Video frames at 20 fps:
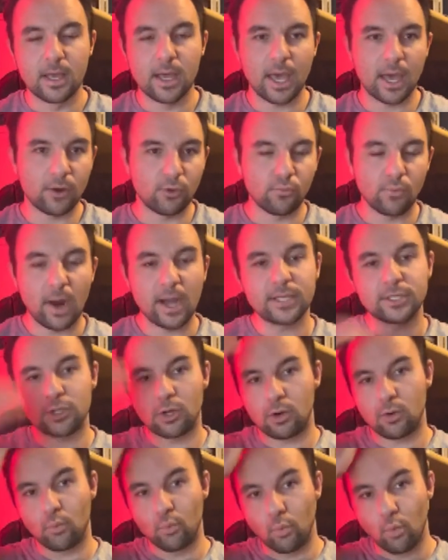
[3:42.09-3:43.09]
And a Rise
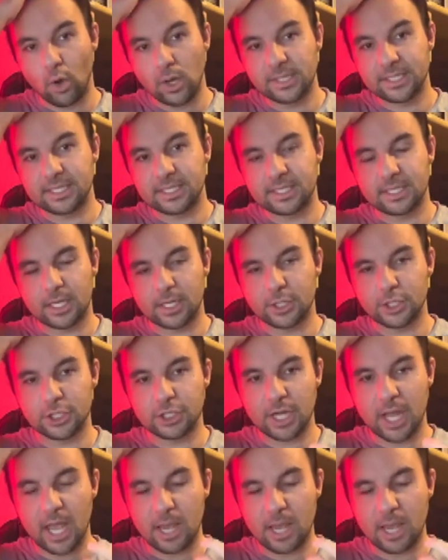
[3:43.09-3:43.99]
Heart was such